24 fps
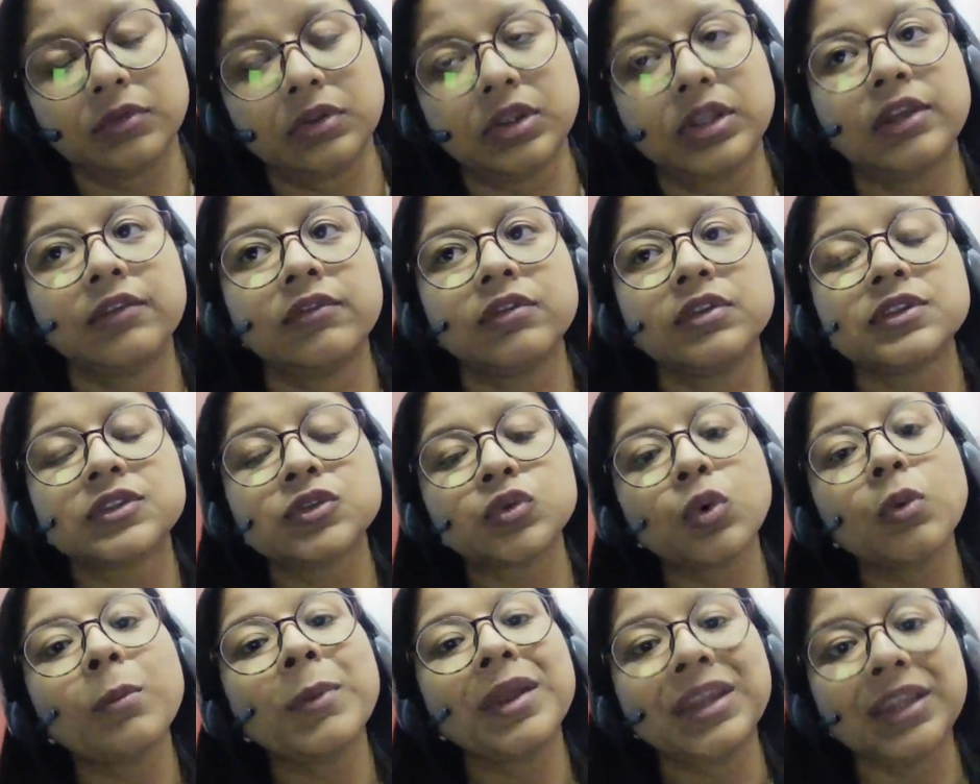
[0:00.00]
given
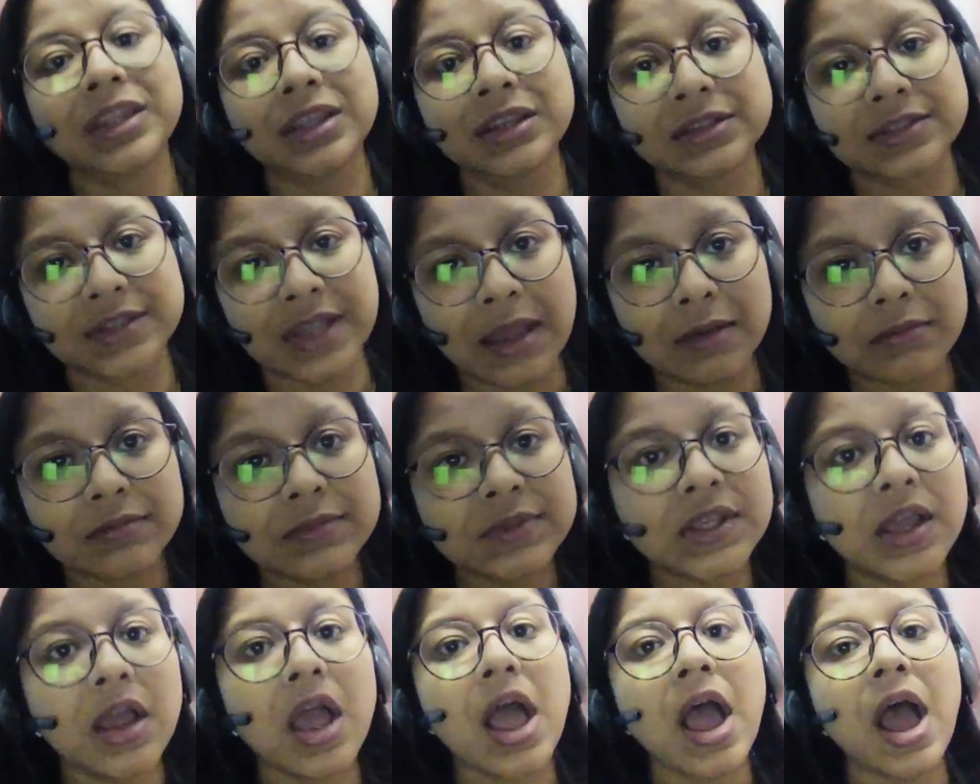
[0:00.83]
so many
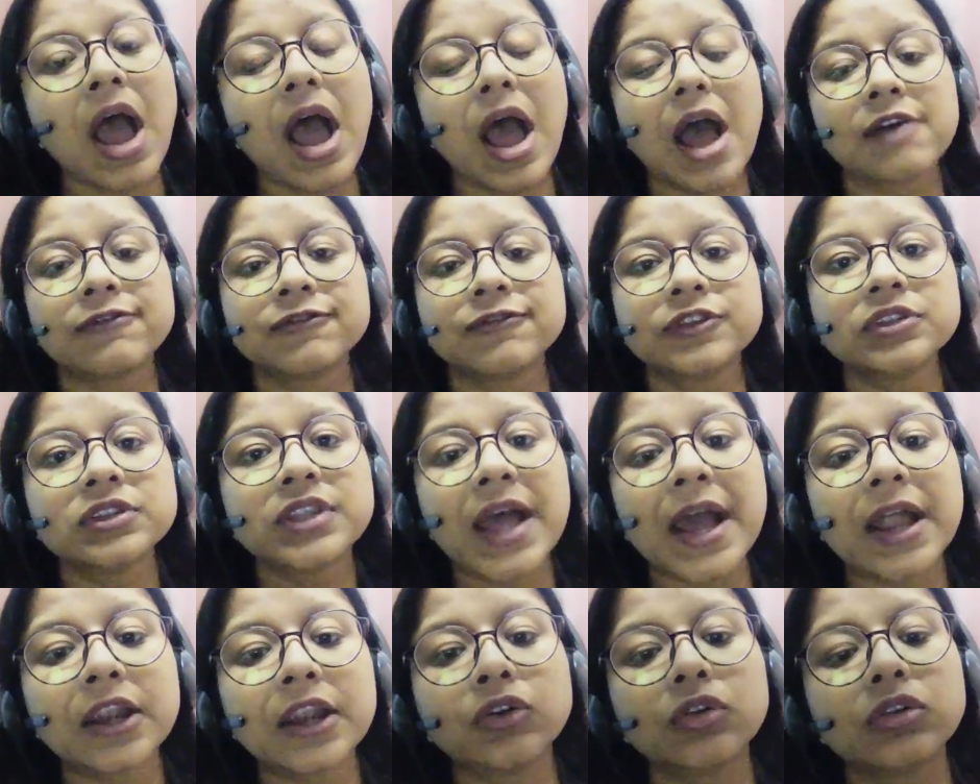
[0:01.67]
exams after
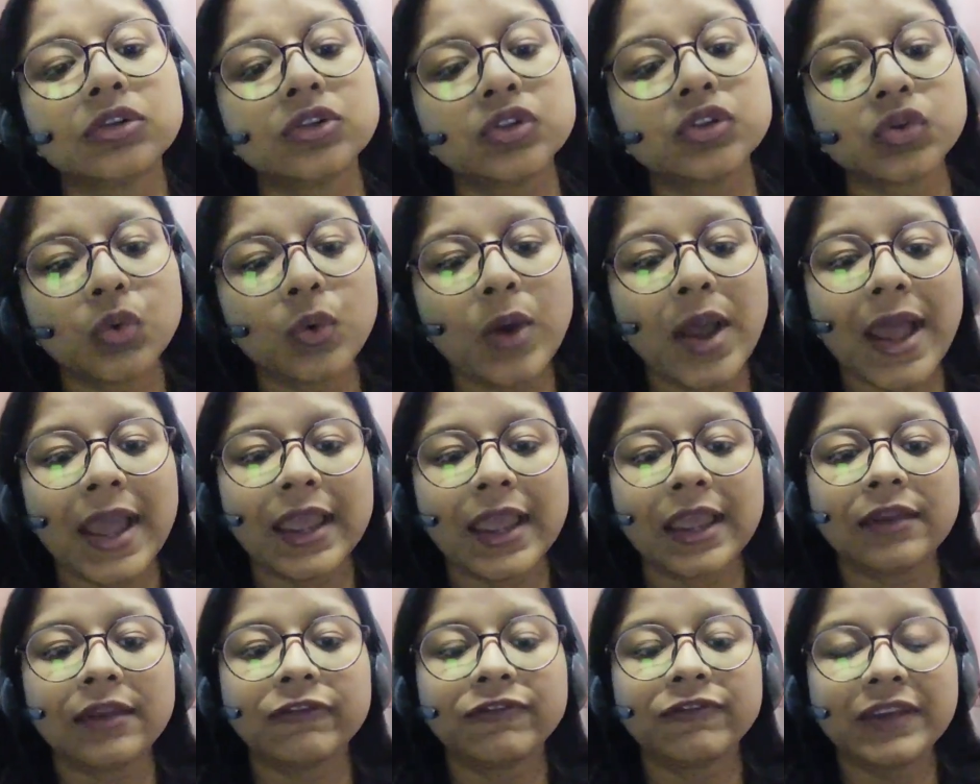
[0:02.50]
that also
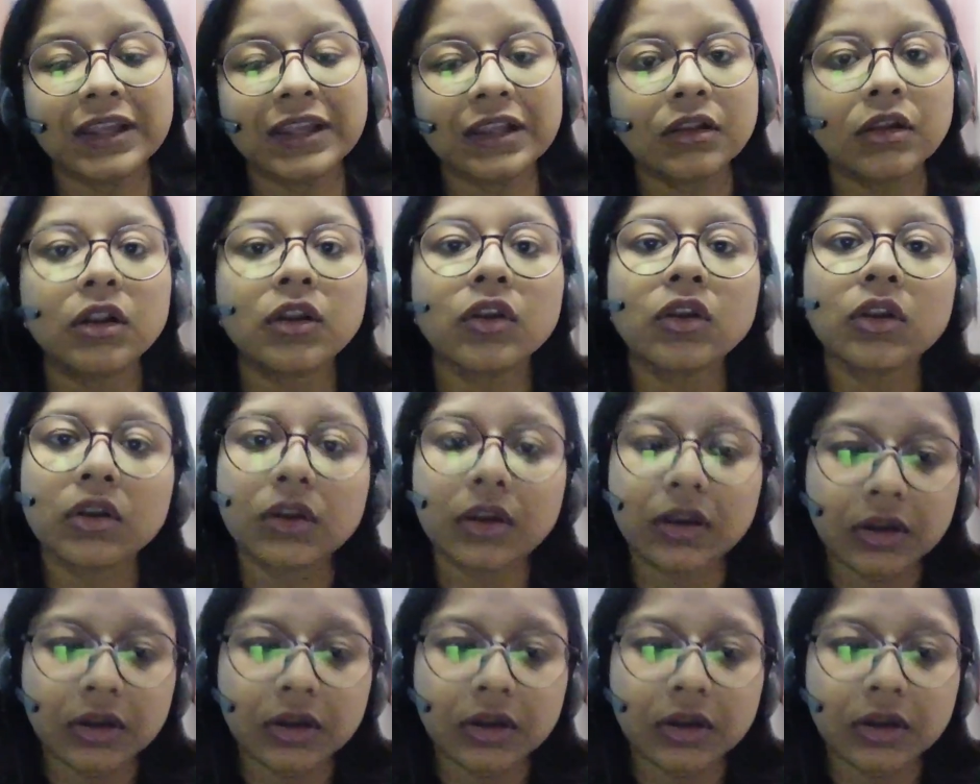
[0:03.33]
i feel a